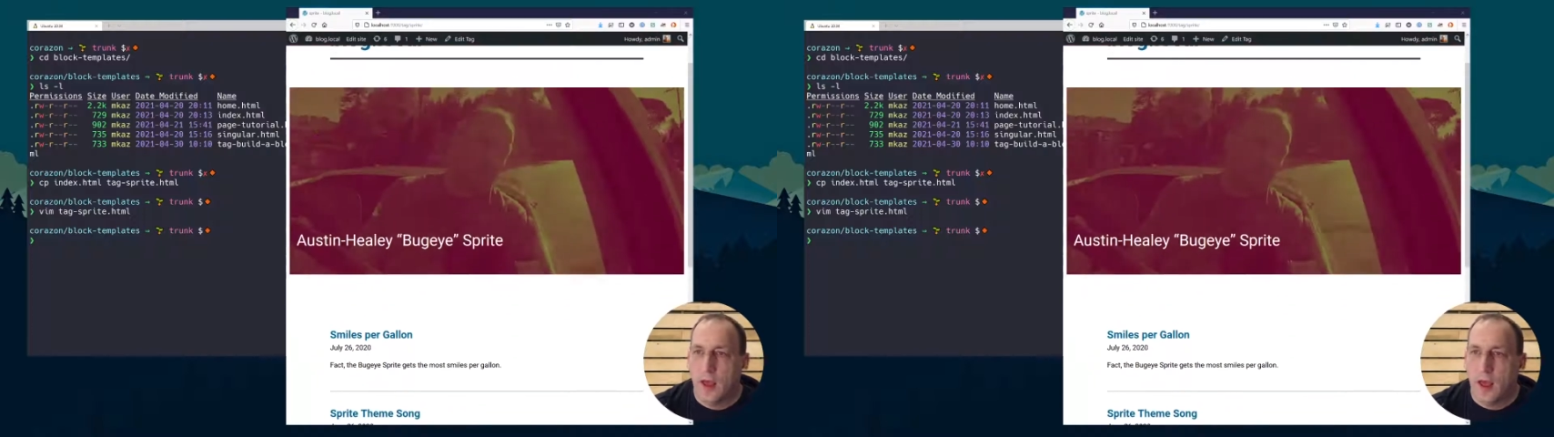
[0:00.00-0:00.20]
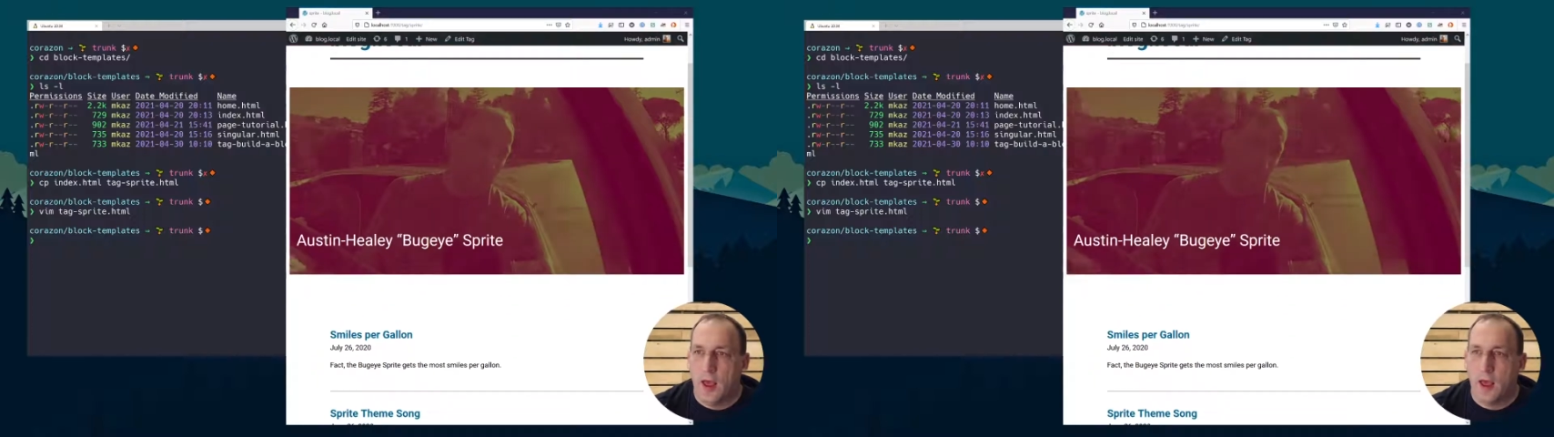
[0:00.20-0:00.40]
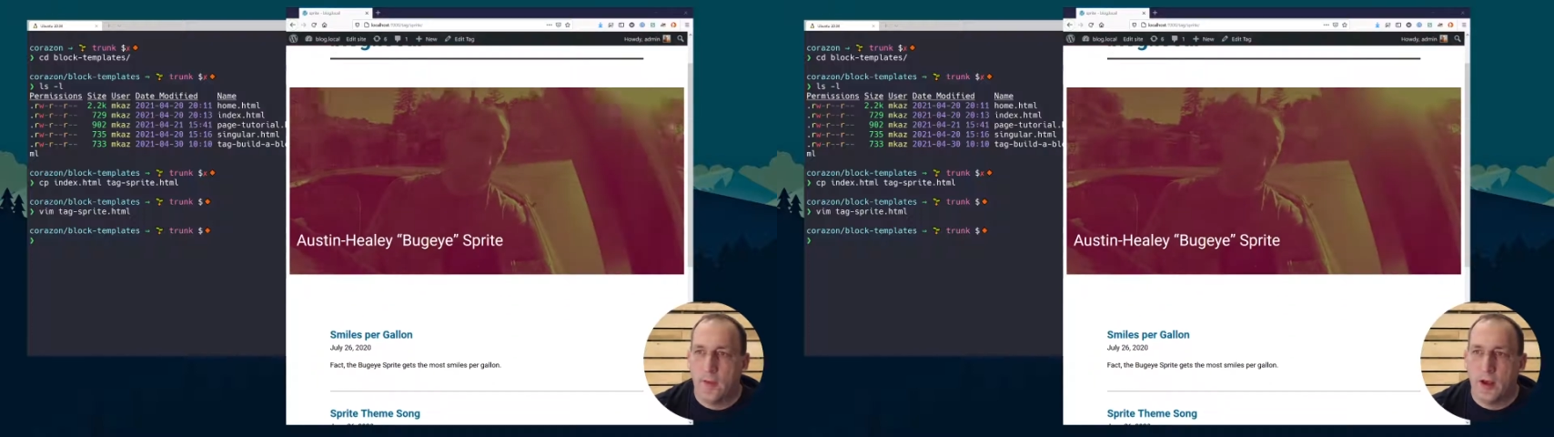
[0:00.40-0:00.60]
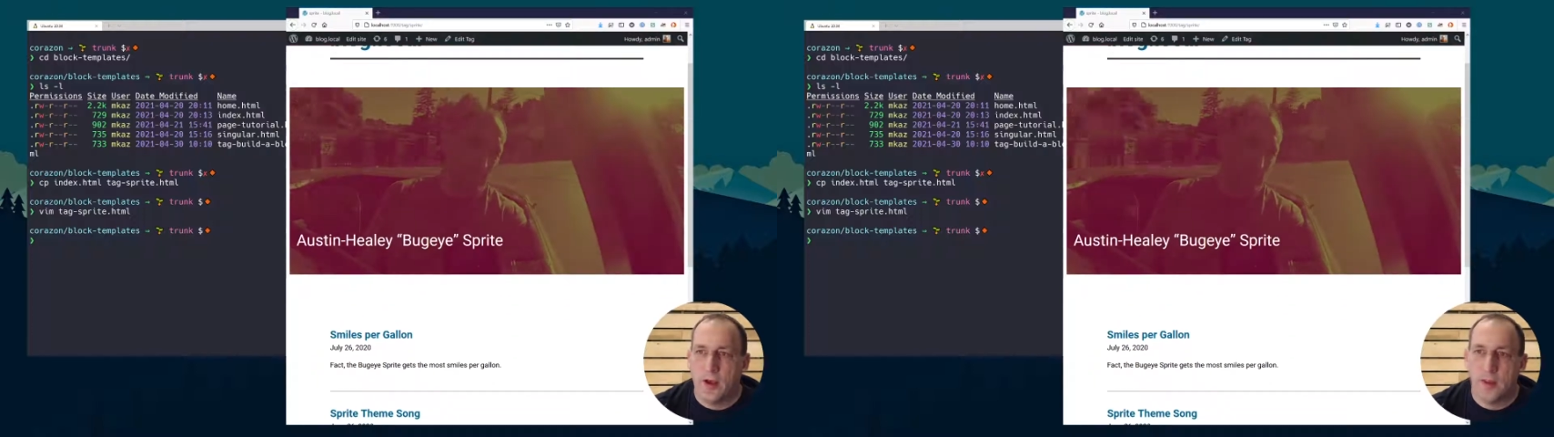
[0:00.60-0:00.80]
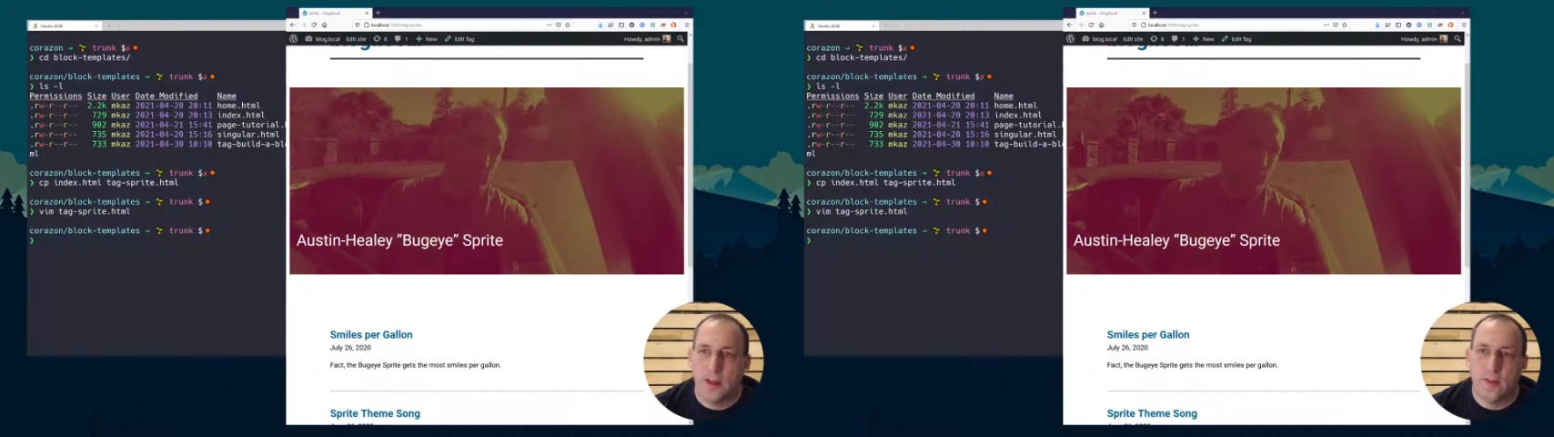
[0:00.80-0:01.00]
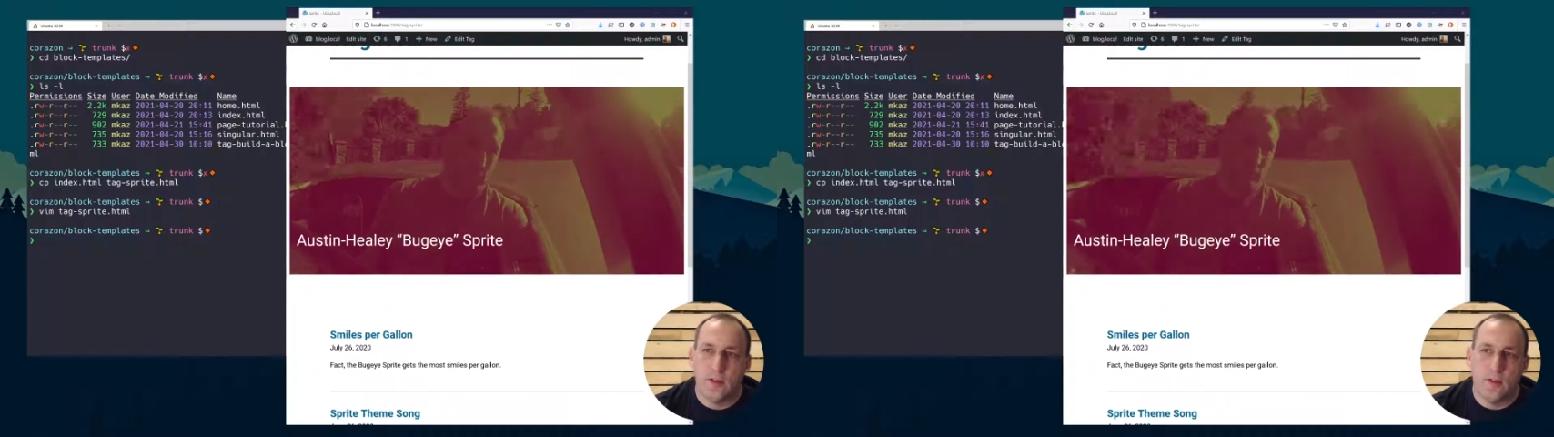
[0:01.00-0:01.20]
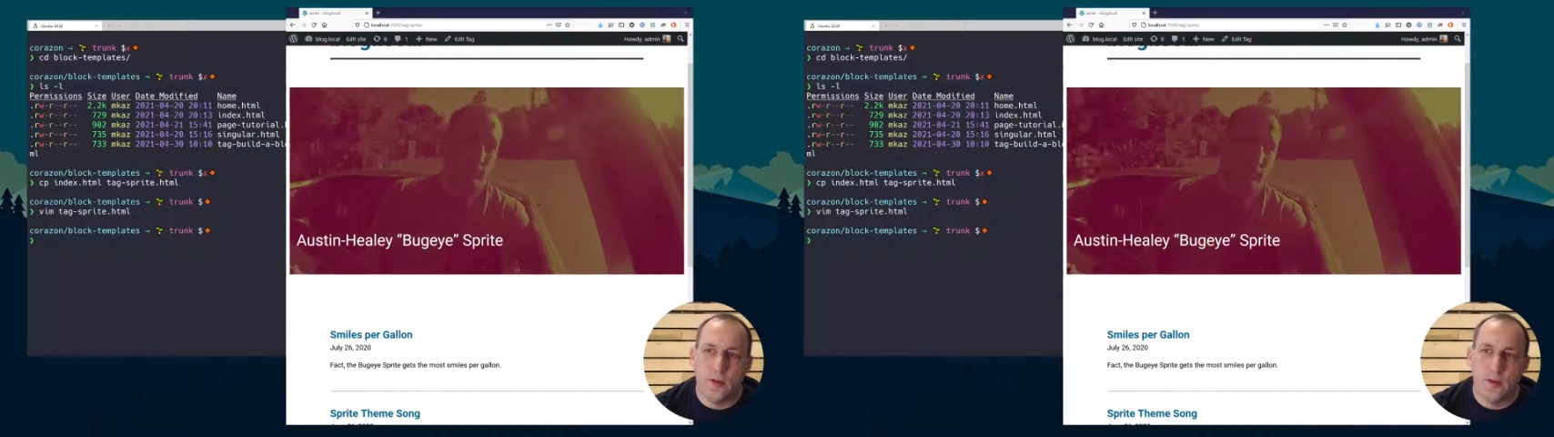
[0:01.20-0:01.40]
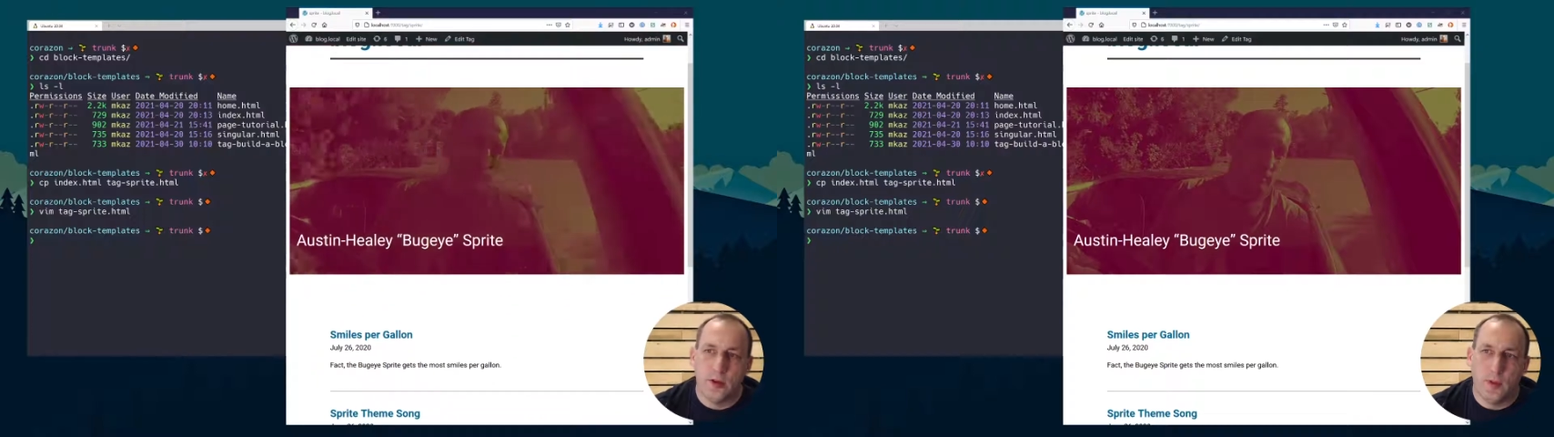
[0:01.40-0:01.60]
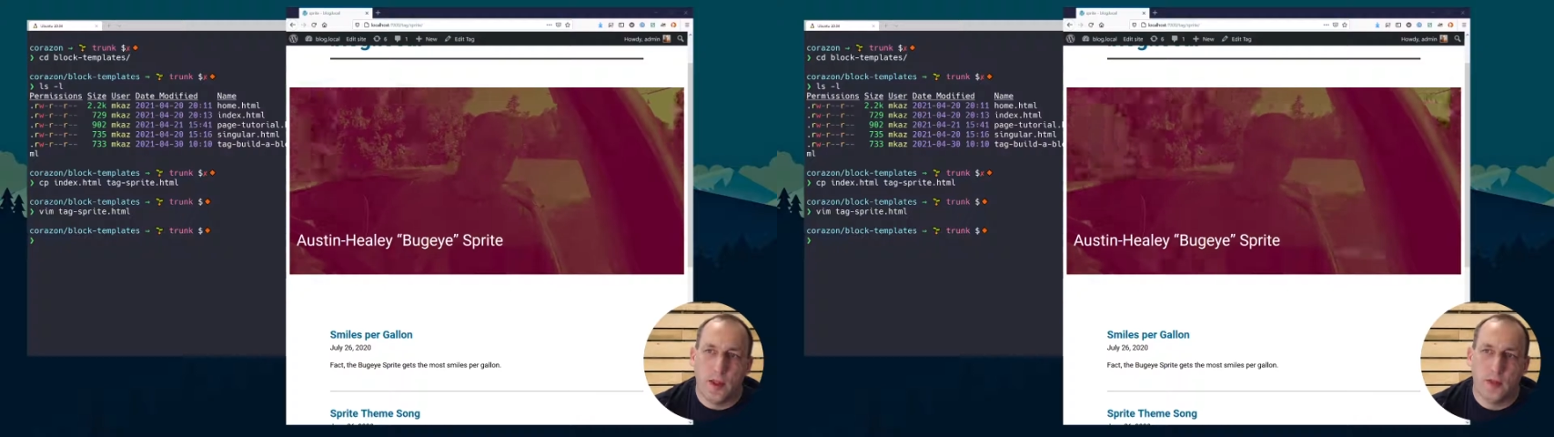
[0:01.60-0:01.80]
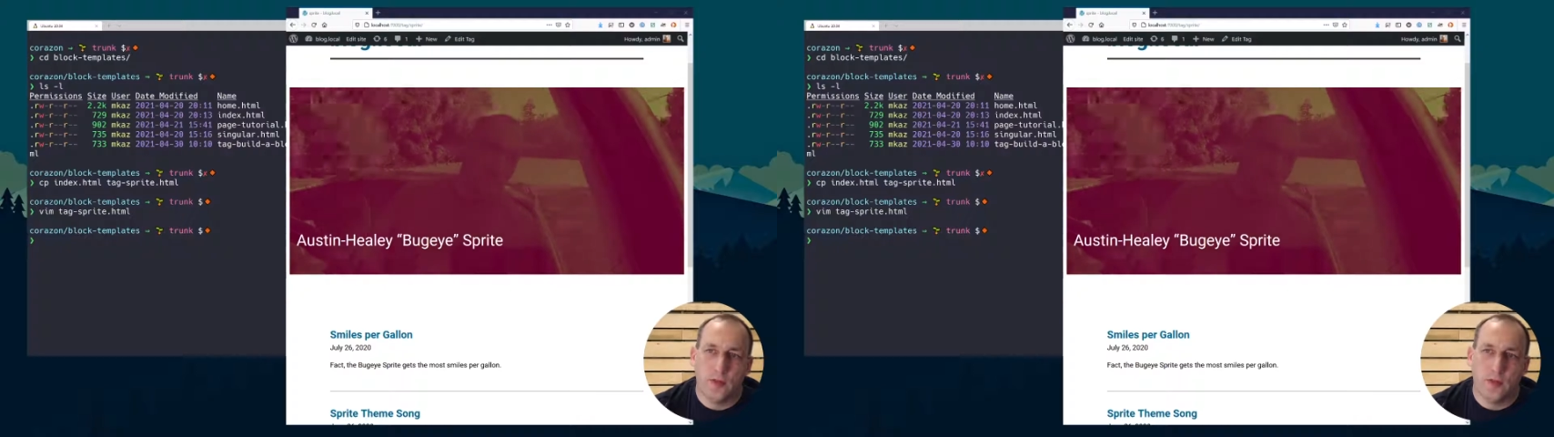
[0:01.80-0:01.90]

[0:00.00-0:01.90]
All right, that's the Duotone block.